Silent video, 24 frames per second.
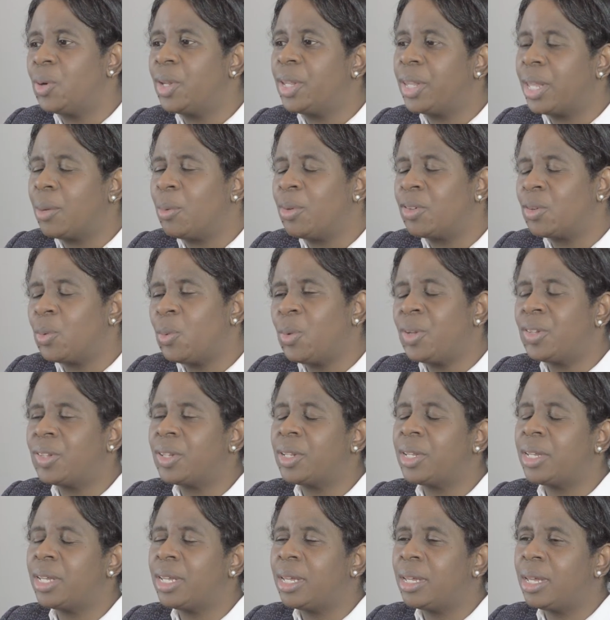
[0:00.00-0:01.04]
There was always
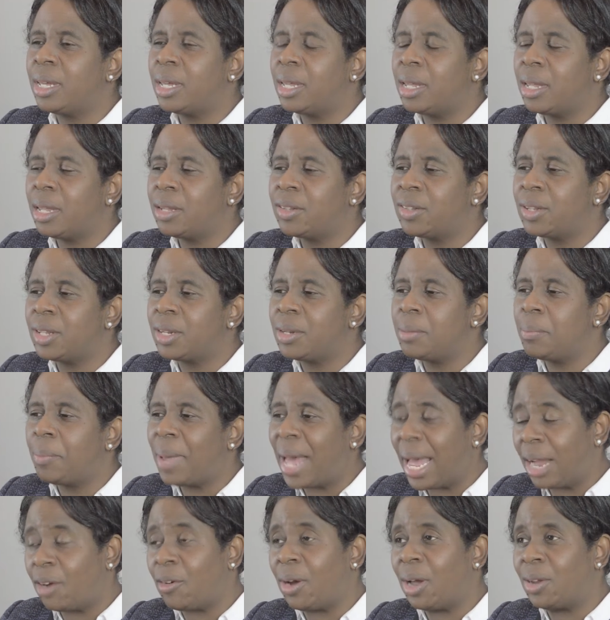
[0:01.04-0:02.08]
a certain
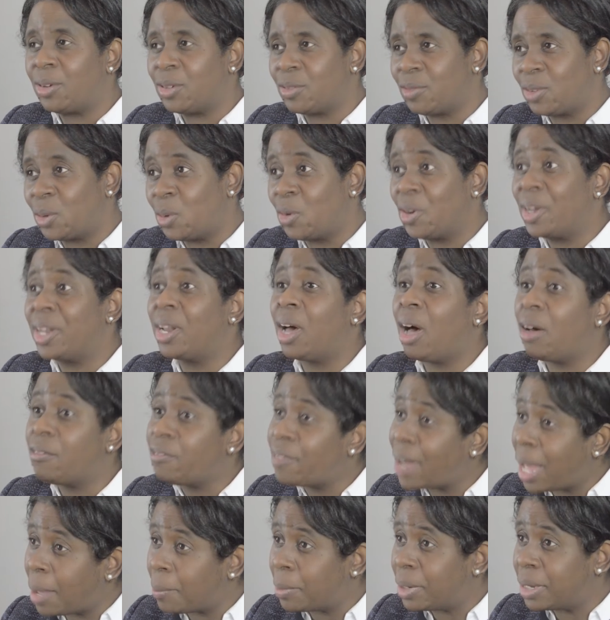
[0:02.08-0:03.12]
background of law in our
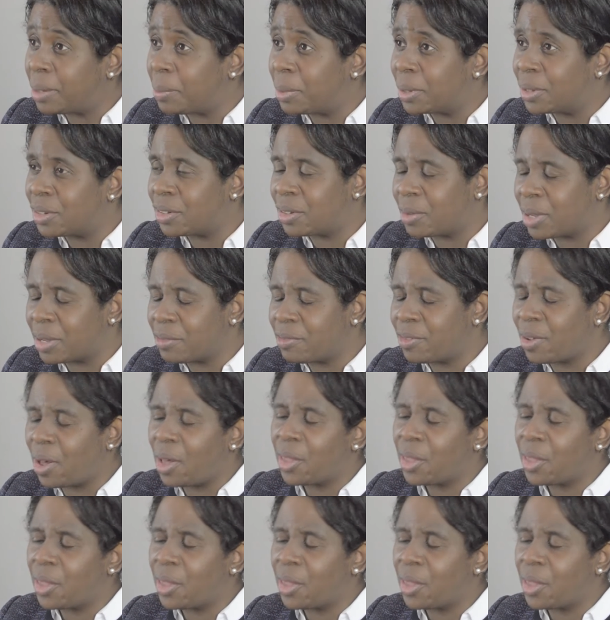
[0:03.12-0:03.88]
family, because my